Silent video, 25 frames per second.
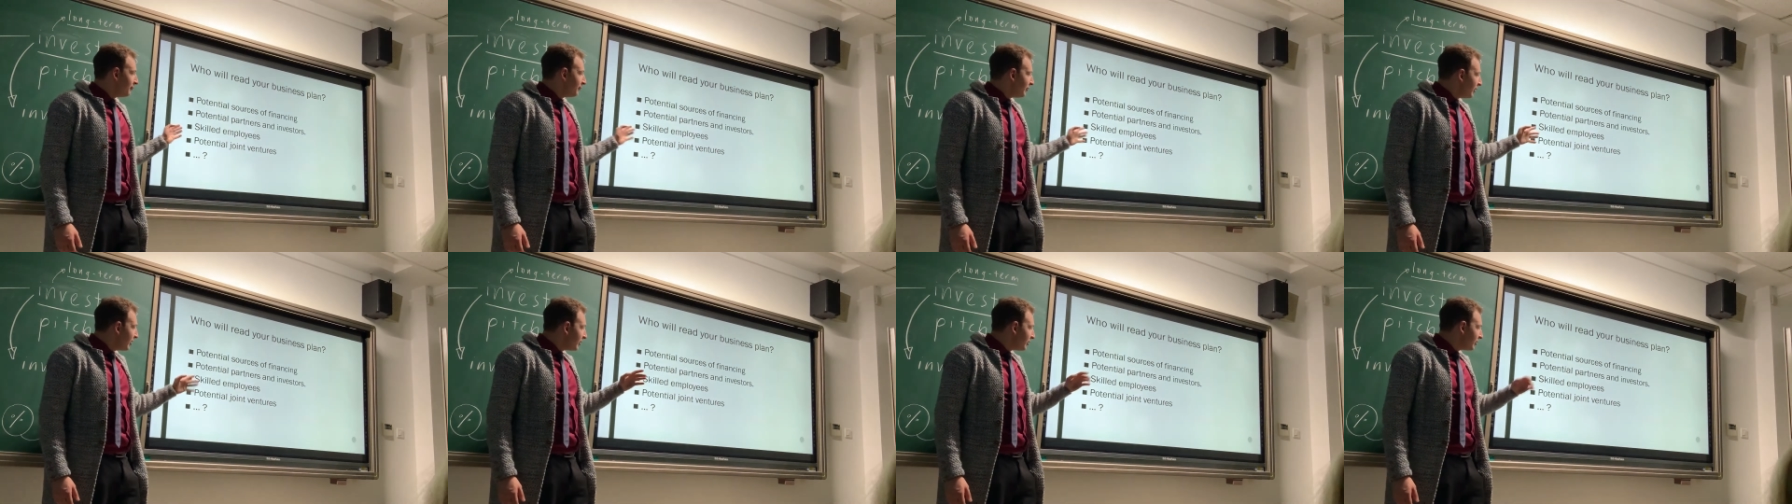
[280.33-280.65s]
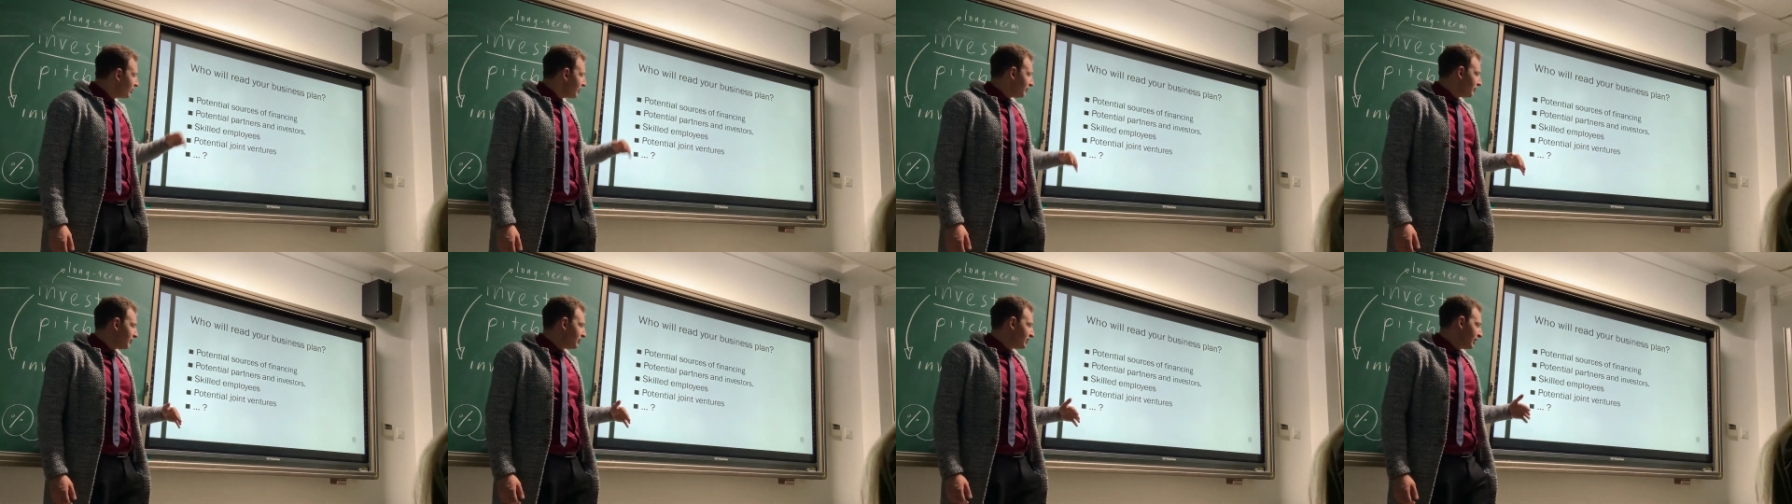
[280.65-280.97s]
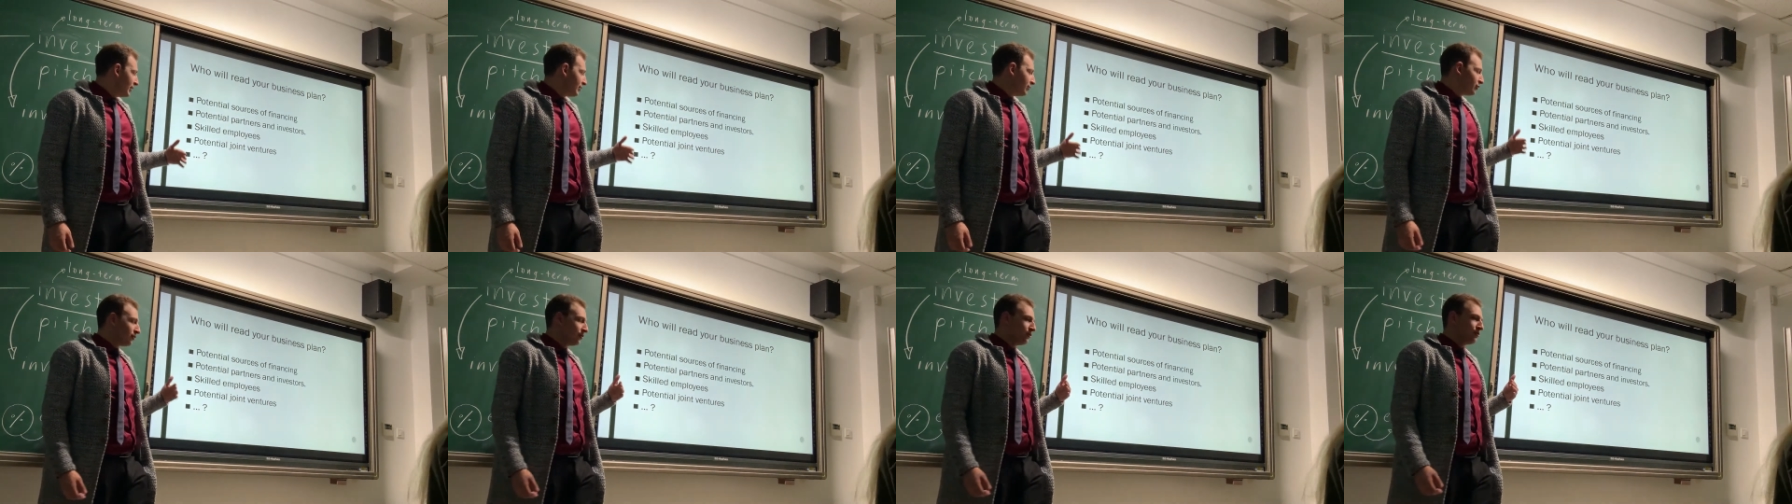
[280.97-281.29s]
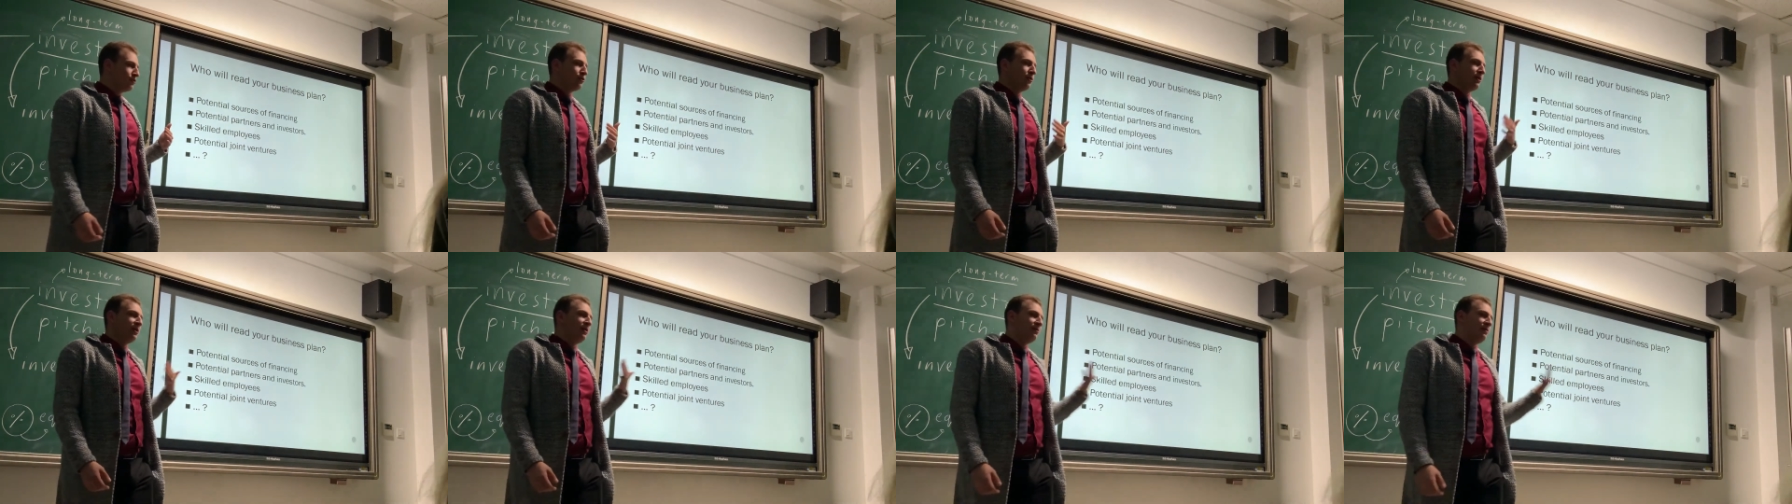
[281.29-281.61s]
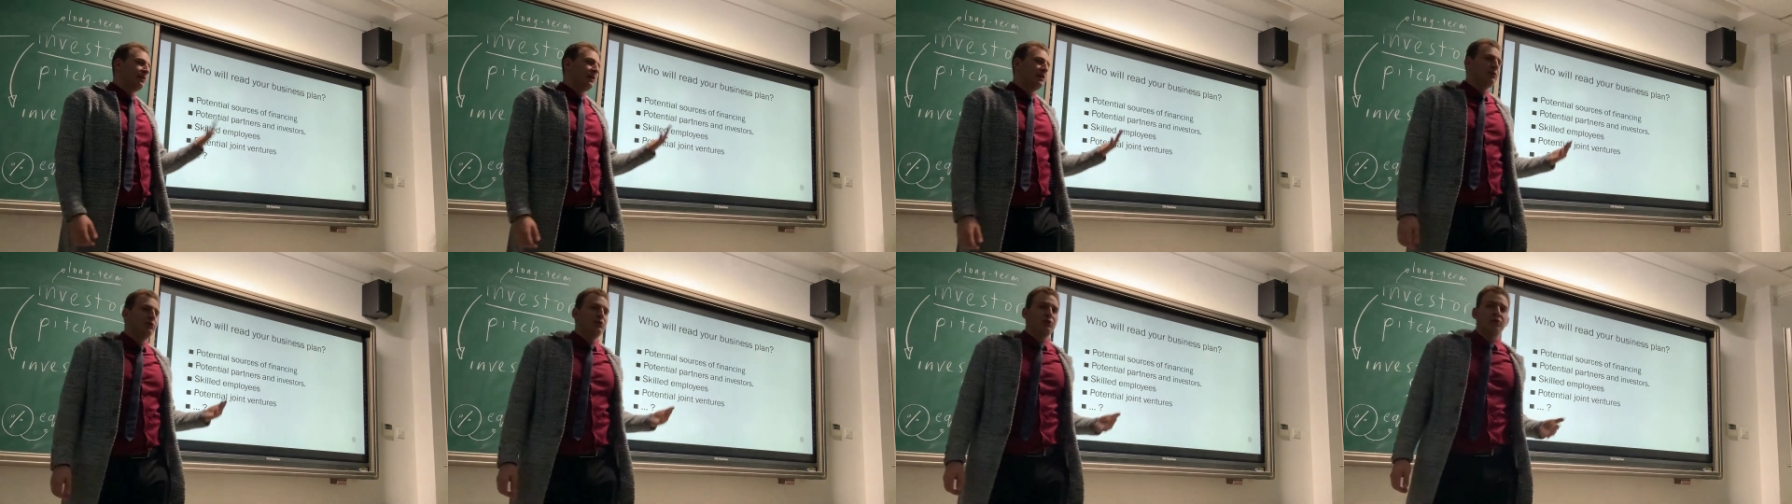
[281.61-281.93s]
finally, potential joint
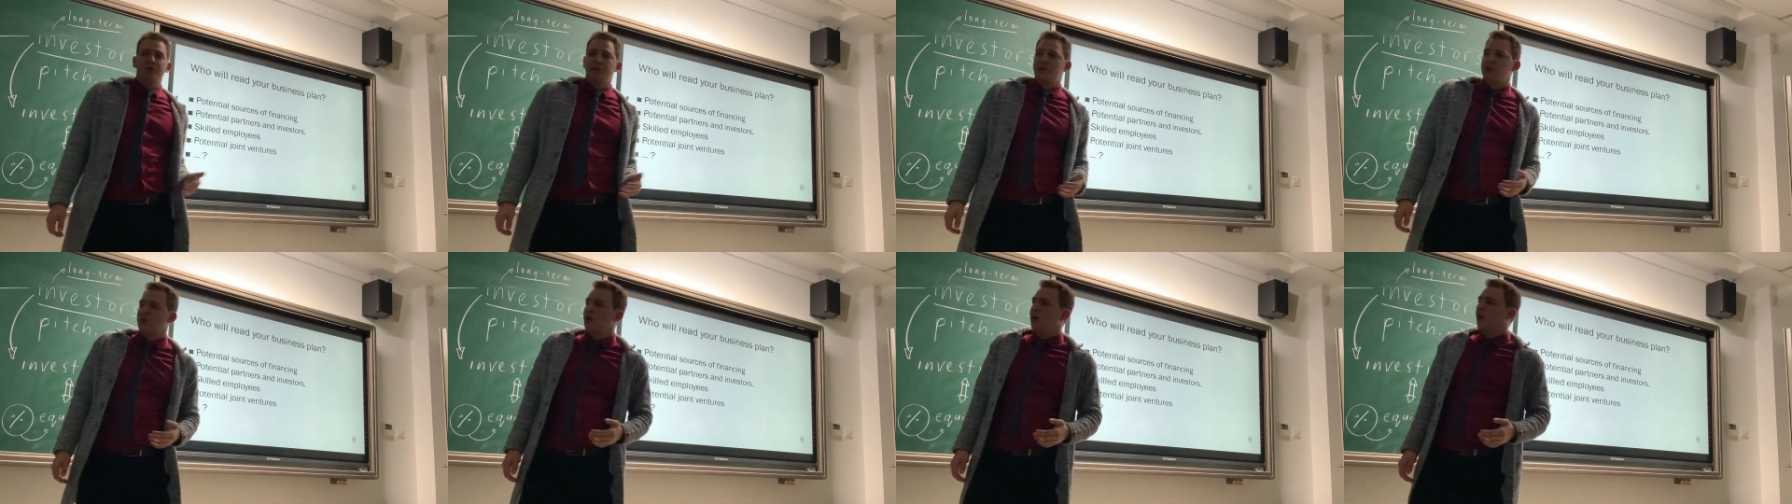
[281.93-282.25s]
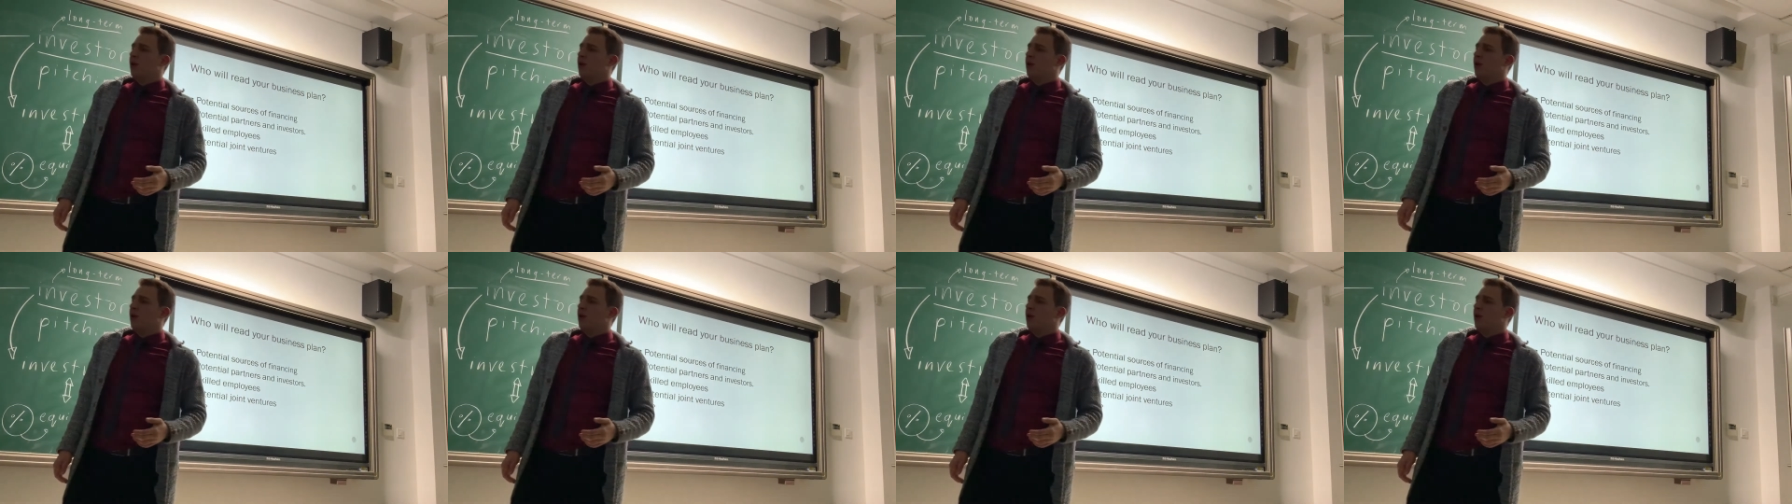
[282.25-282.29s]
ventures.